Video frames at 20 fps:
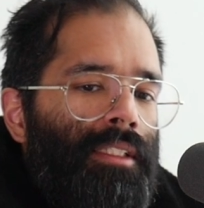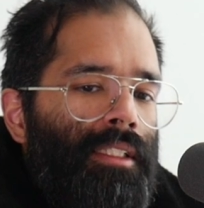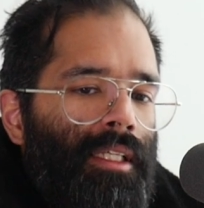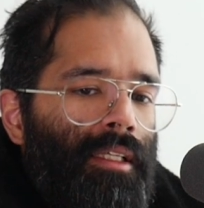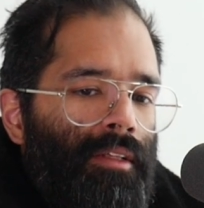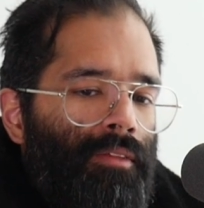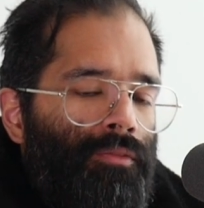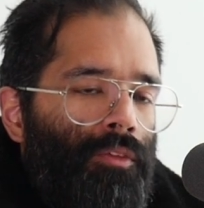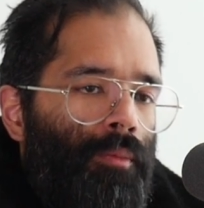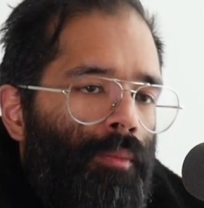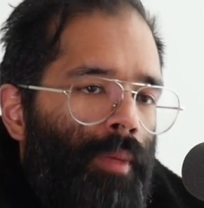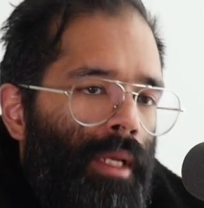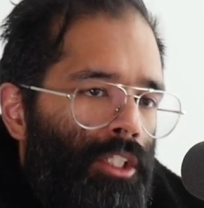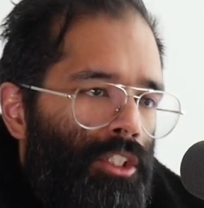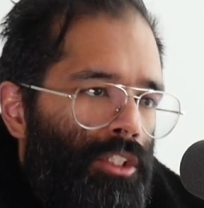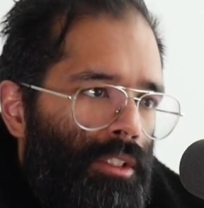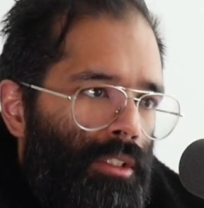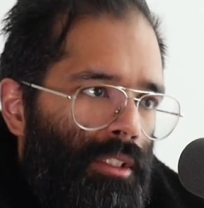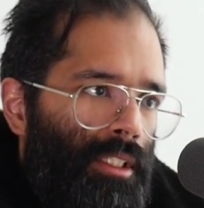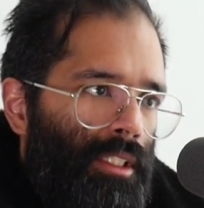the
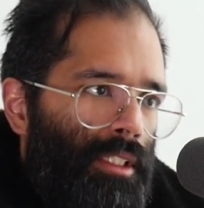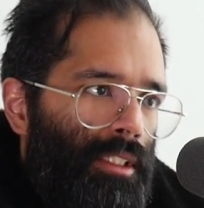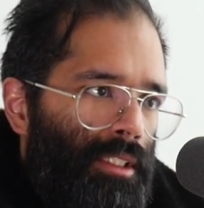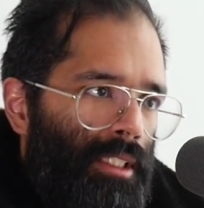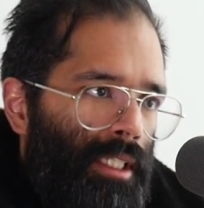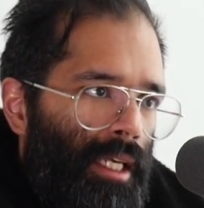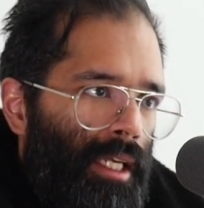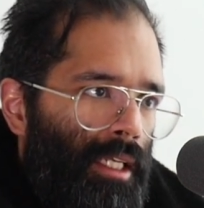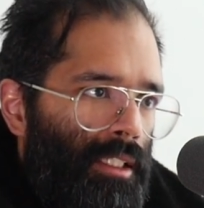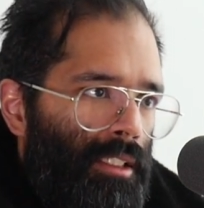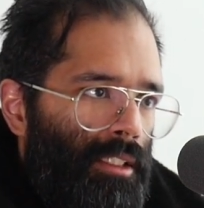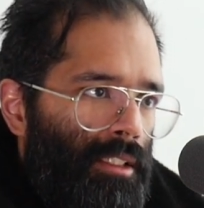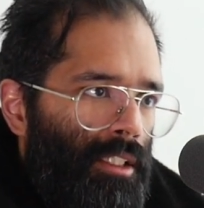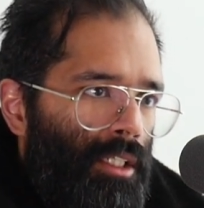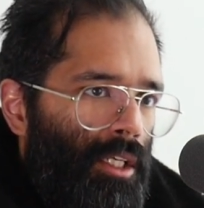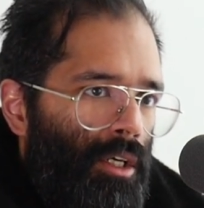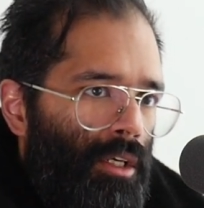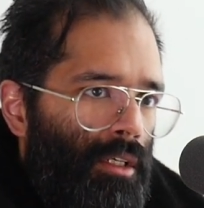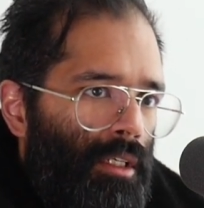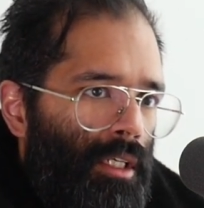information contained in the
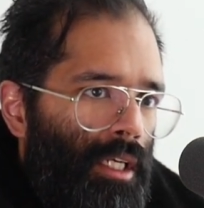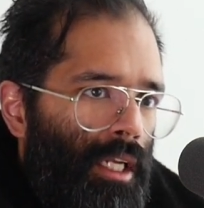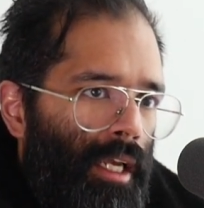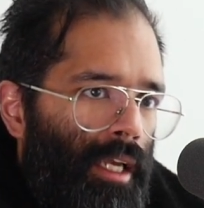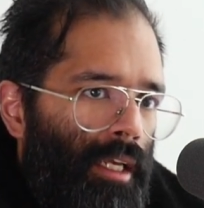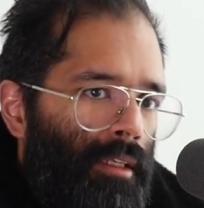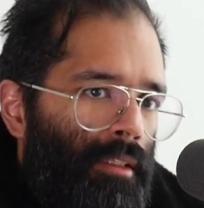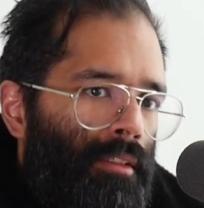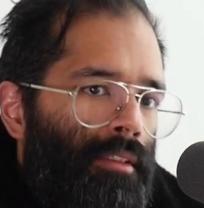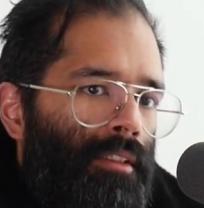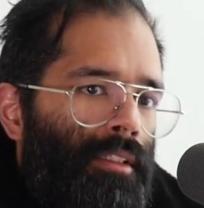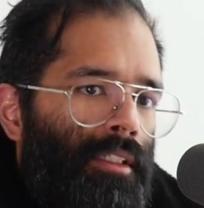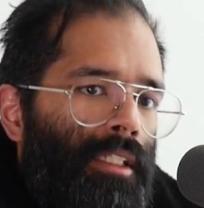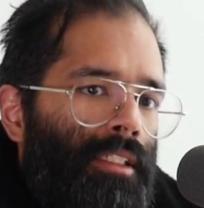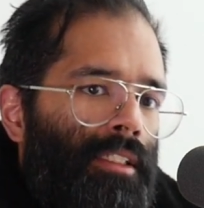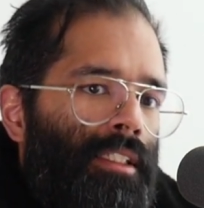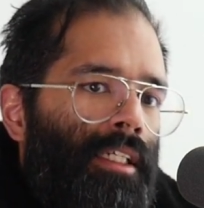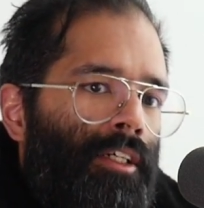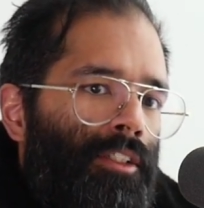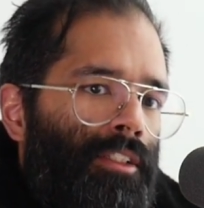RNA
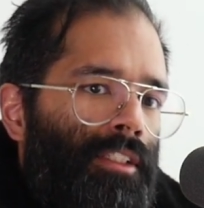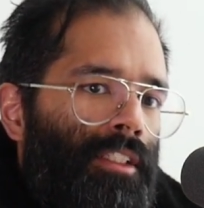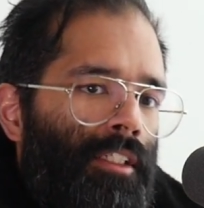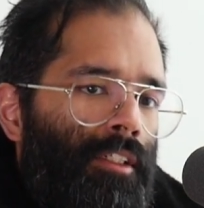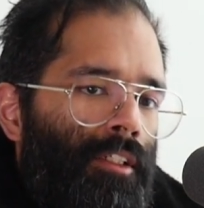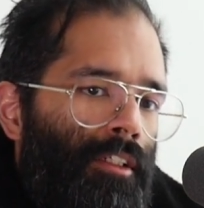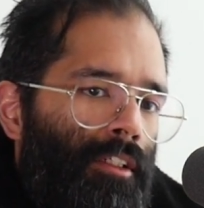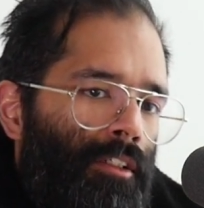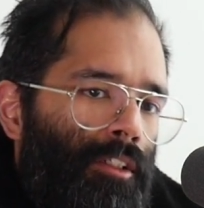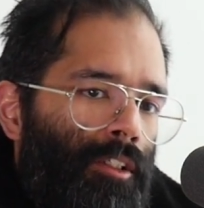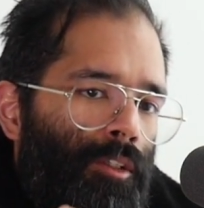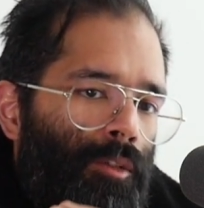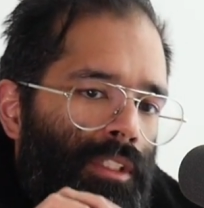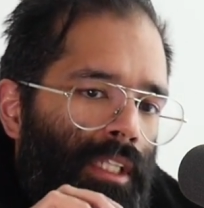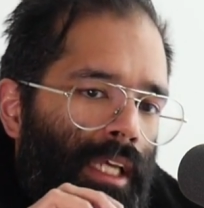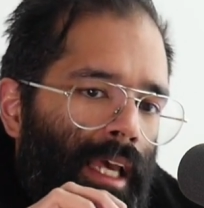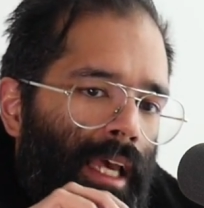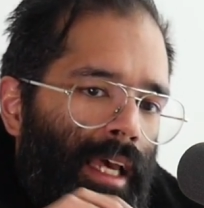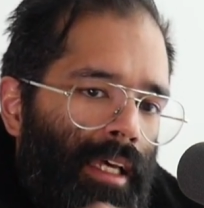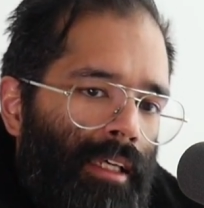that tells it,
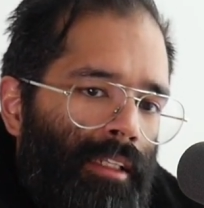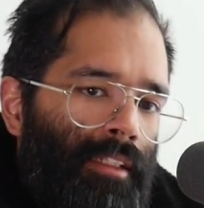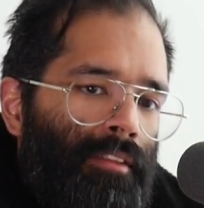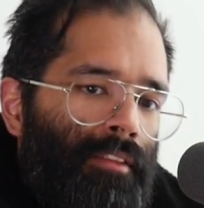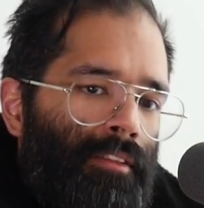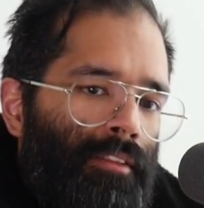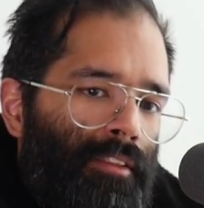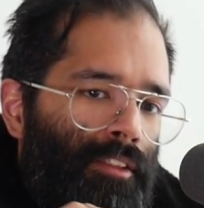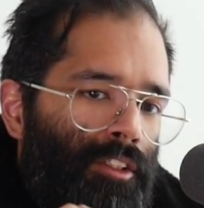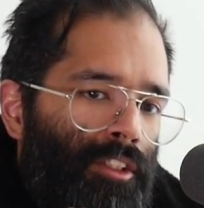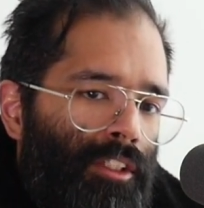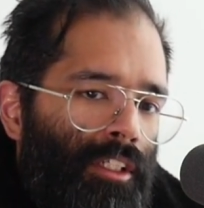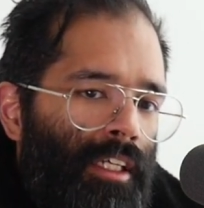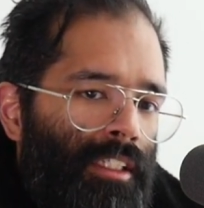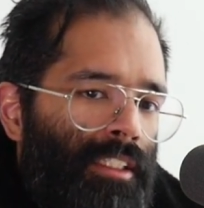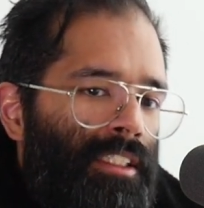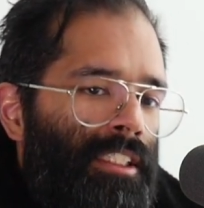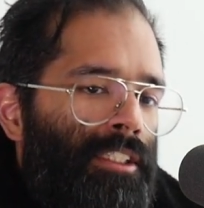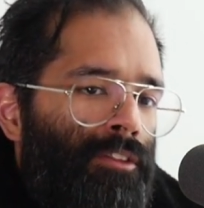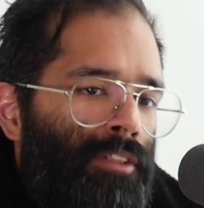to add a
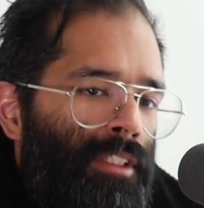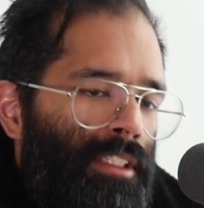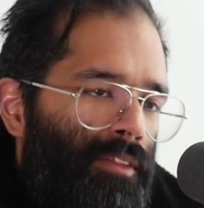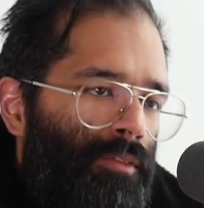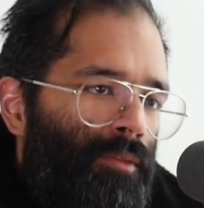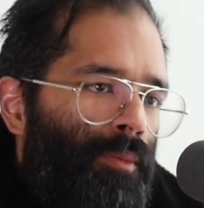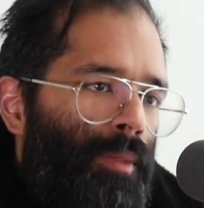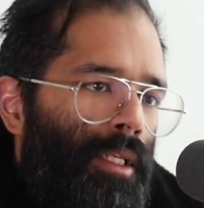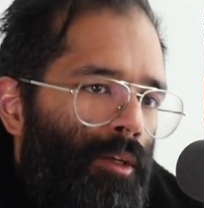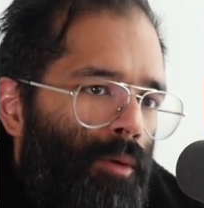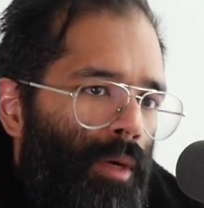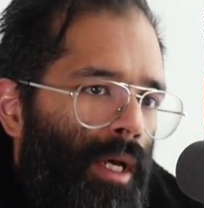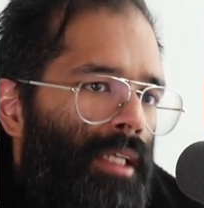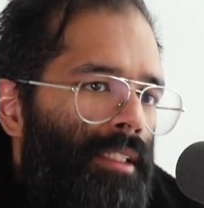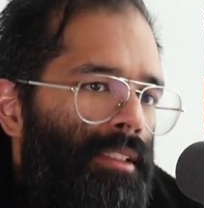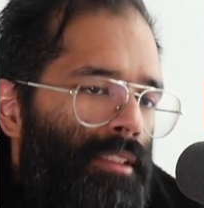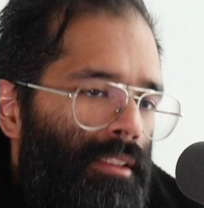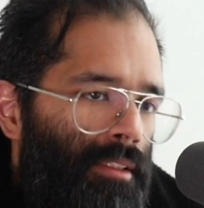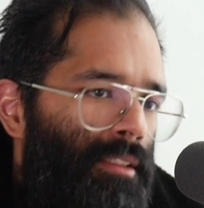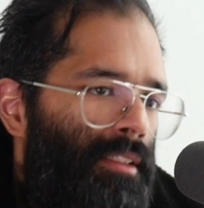series of amino
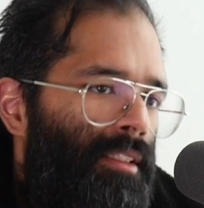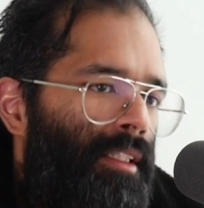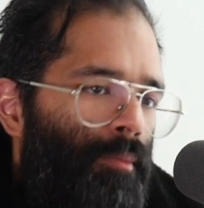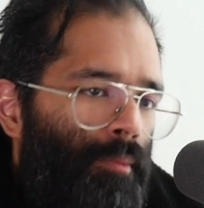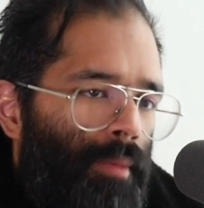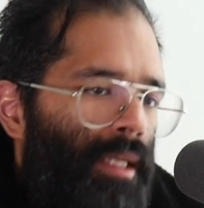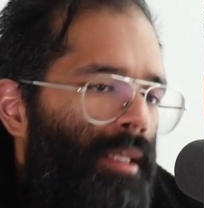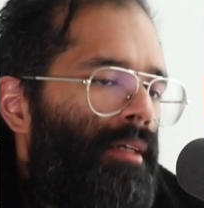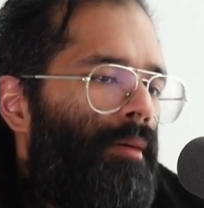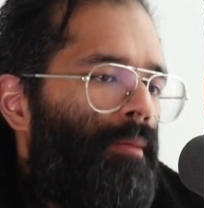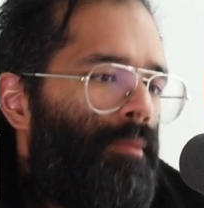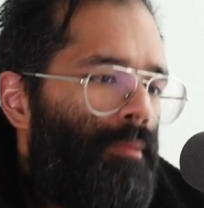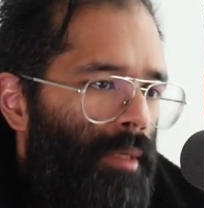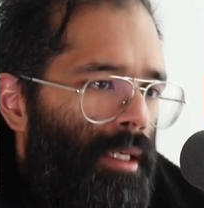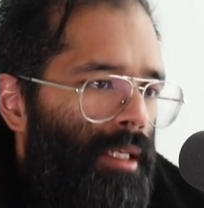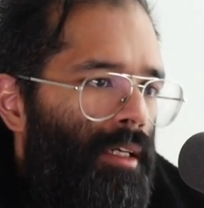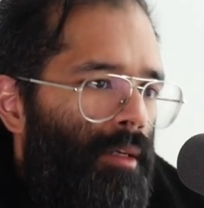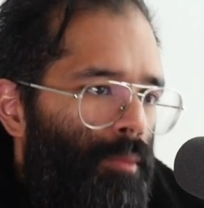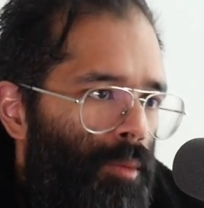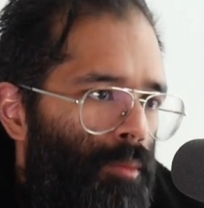acids that make up
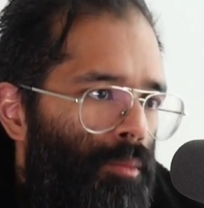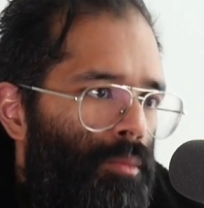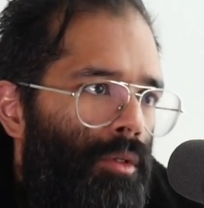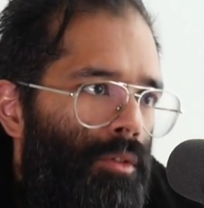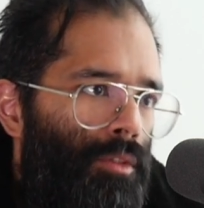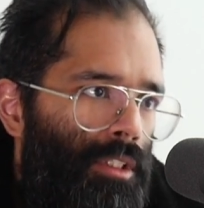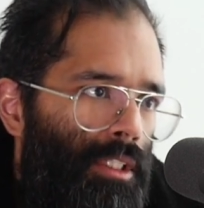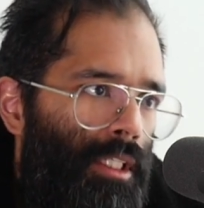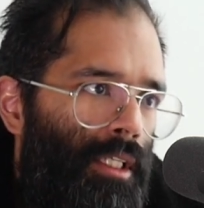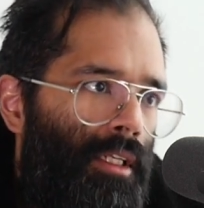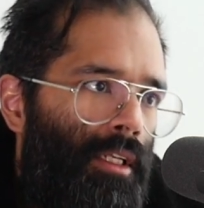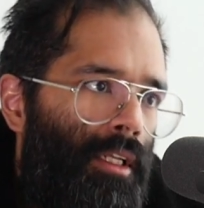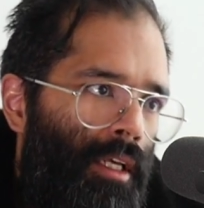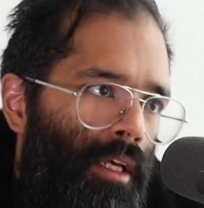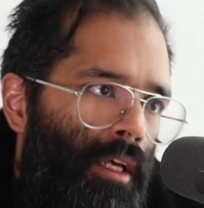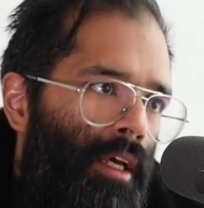a protein.